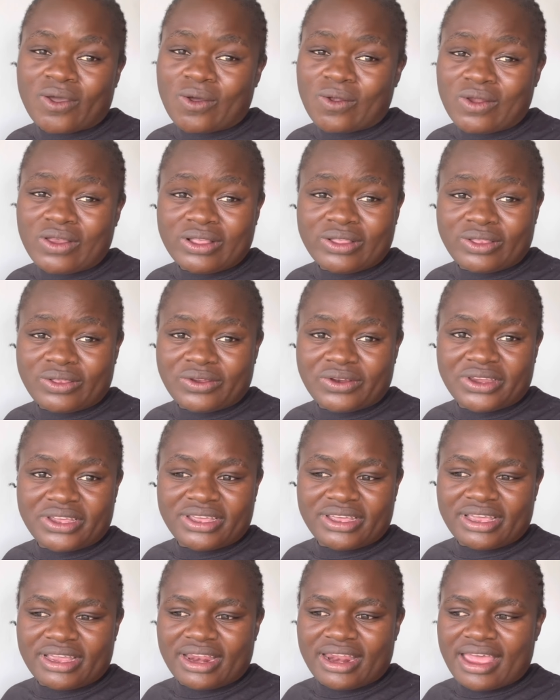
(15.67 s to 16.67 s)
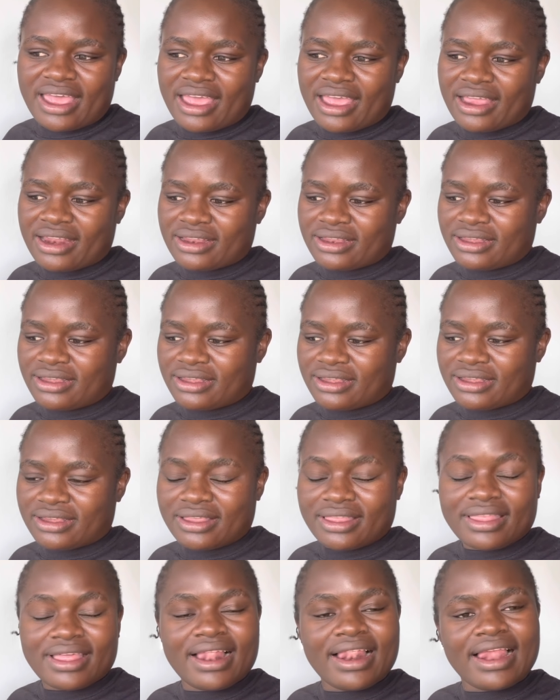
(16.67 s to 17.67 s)
always tuning in and
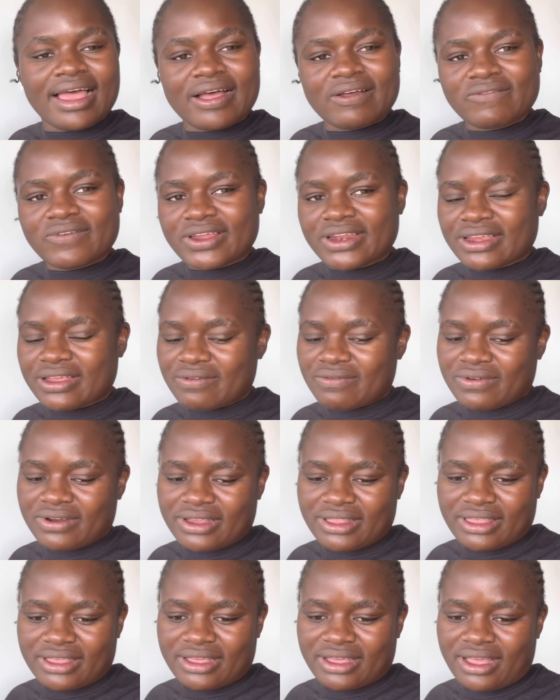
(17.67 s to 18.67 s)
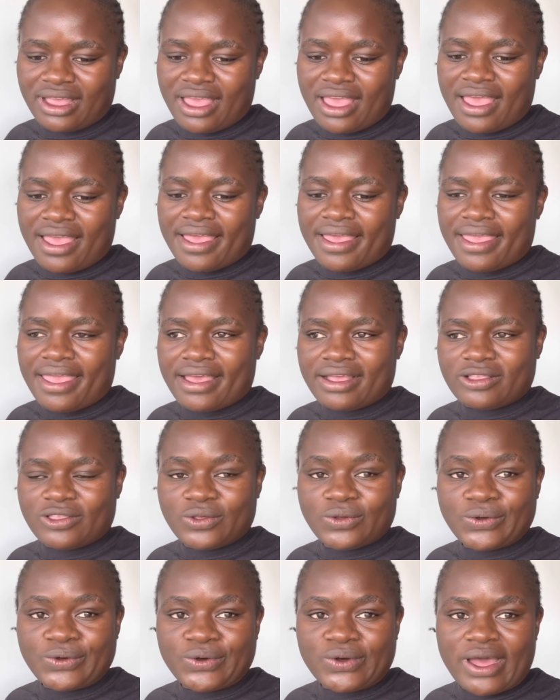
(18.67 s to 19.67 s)
the love and everything. Yeah,
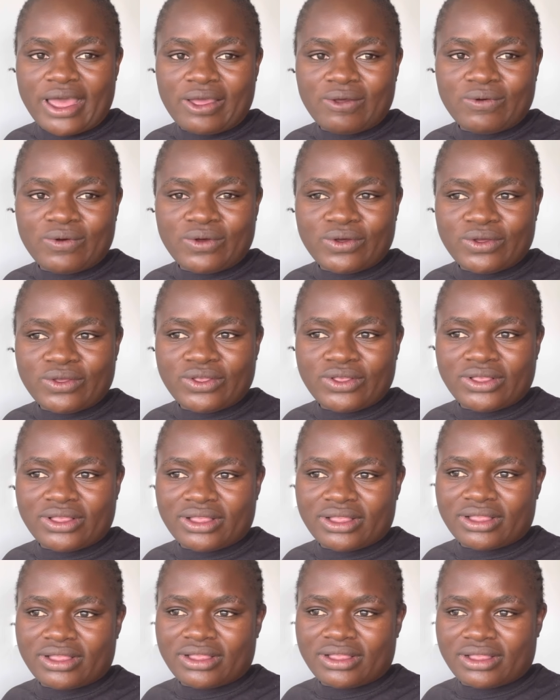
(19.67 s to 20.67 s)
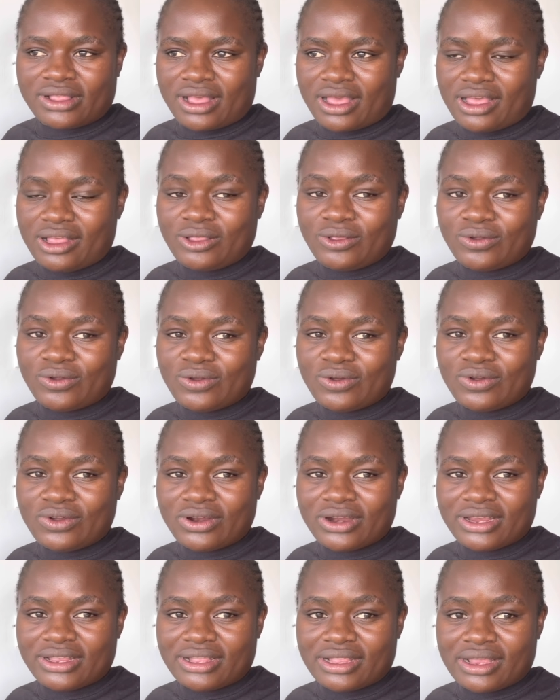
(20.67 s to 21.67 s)
so I was, as you know,
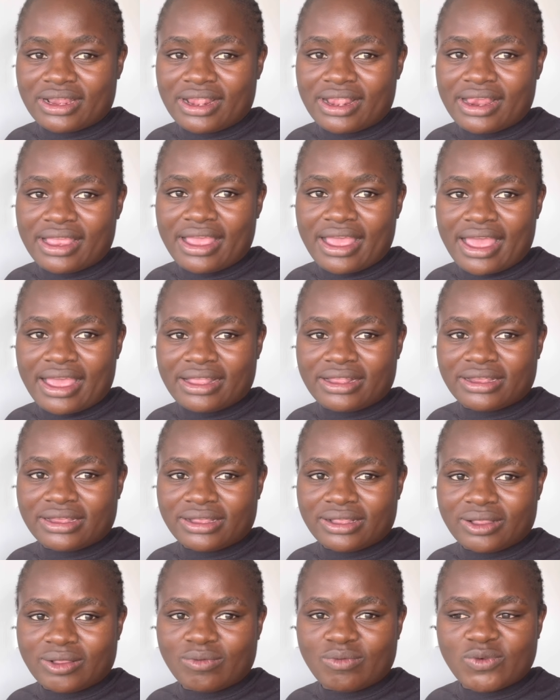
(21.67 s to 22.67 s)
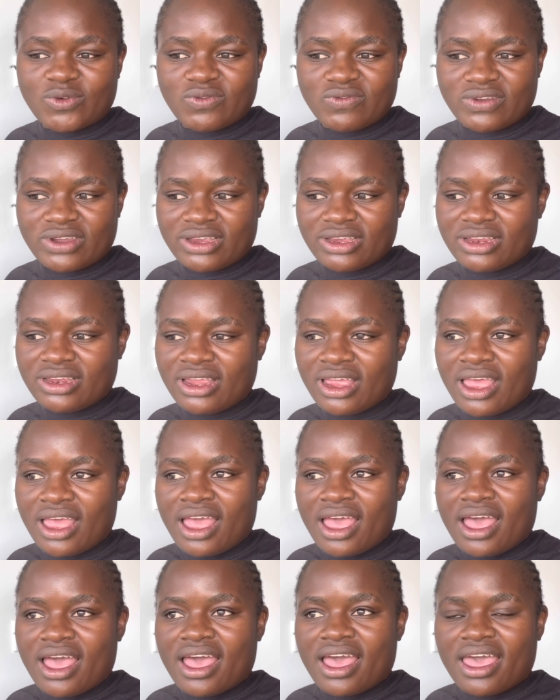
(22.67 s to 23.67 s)
recently I just moved in,
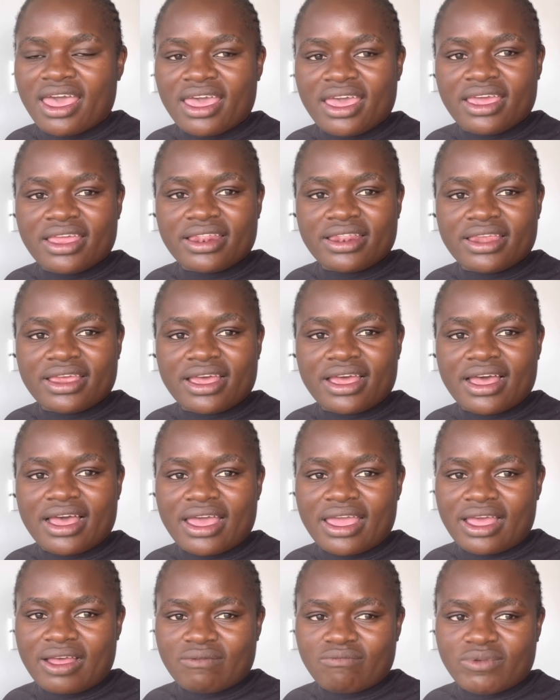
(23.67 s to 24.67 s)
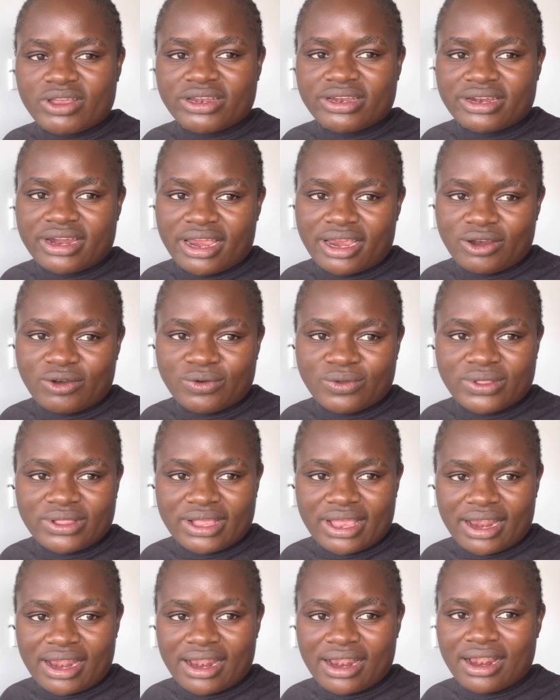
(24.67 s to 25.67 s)
and I have been trying to
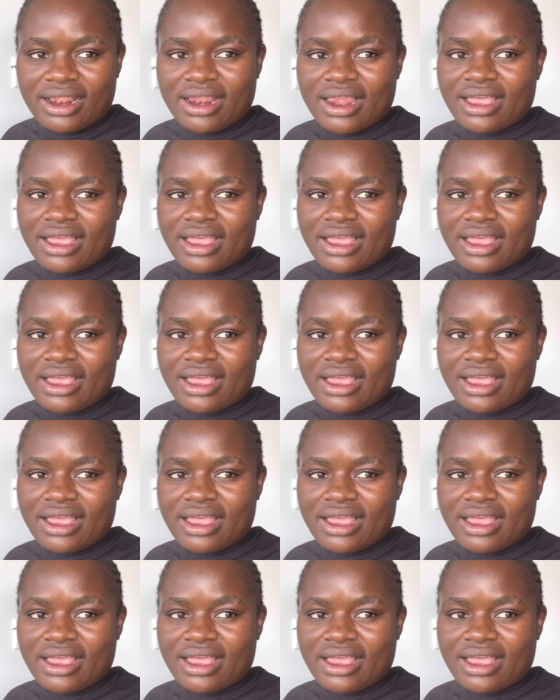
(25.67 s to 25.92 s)
settle.